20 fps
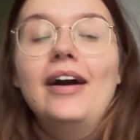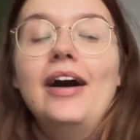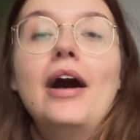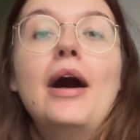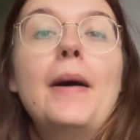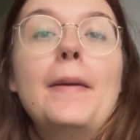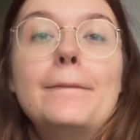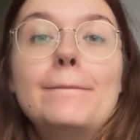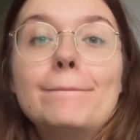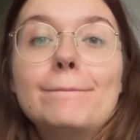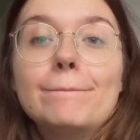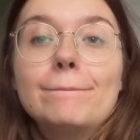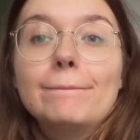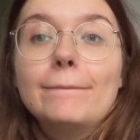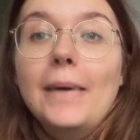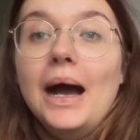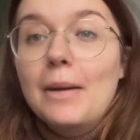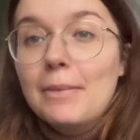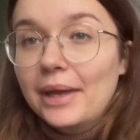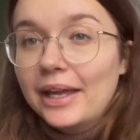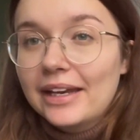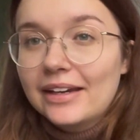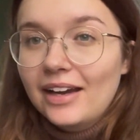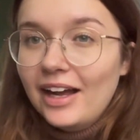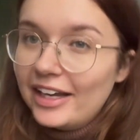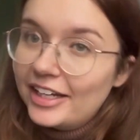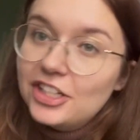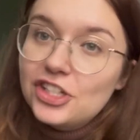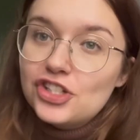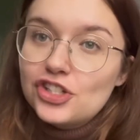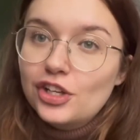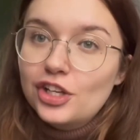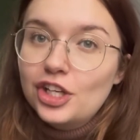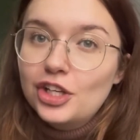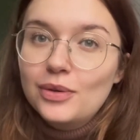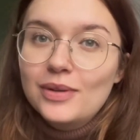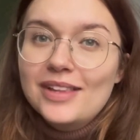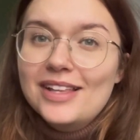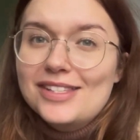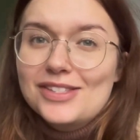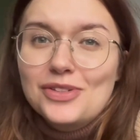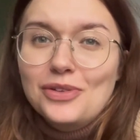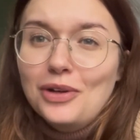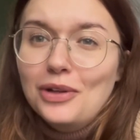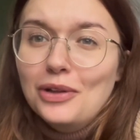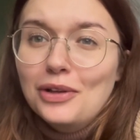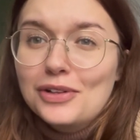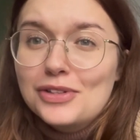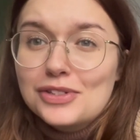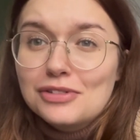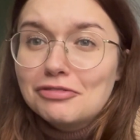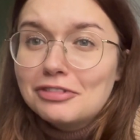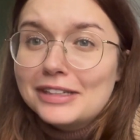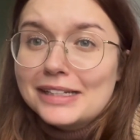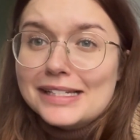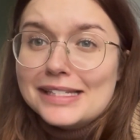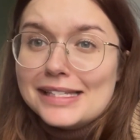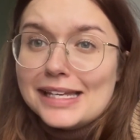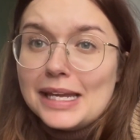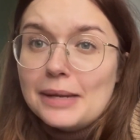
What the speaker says: I mean, I can show you, there's not a lot to really see,